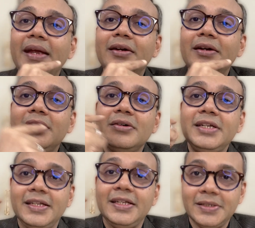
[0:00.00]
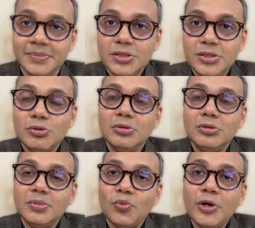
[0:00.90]
paint the teeth.
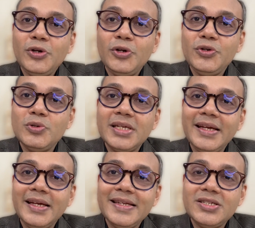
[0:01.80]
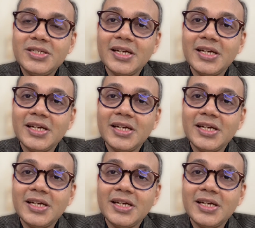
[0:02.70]
So what you're using is